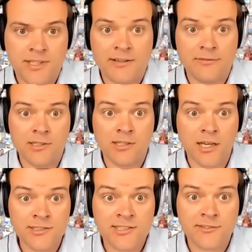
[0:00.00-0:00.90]

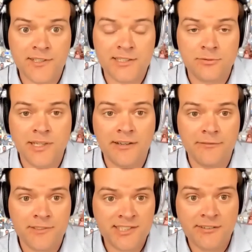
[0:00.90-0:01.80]
lots of things. We have
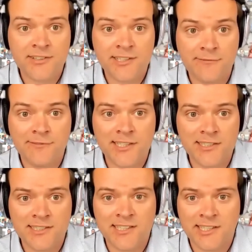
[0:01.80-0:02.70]
17 things
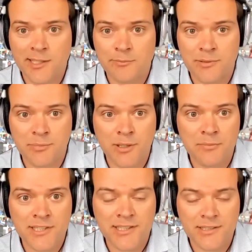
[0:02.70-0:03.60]
that can be
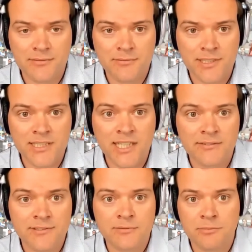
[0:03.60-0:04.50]
public. We have
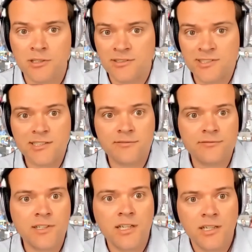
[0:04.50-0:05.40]
a policy of
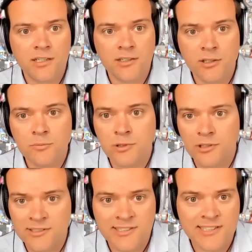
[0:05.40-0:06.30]
no
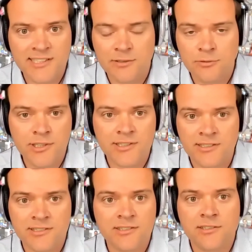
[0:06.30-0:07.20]
politics at work.
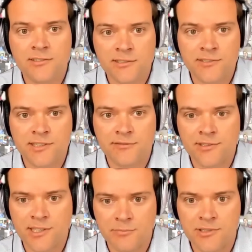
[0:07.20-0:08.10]
There's tons of stuff you
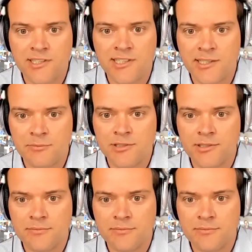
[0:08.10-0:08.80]
can put in the handbook.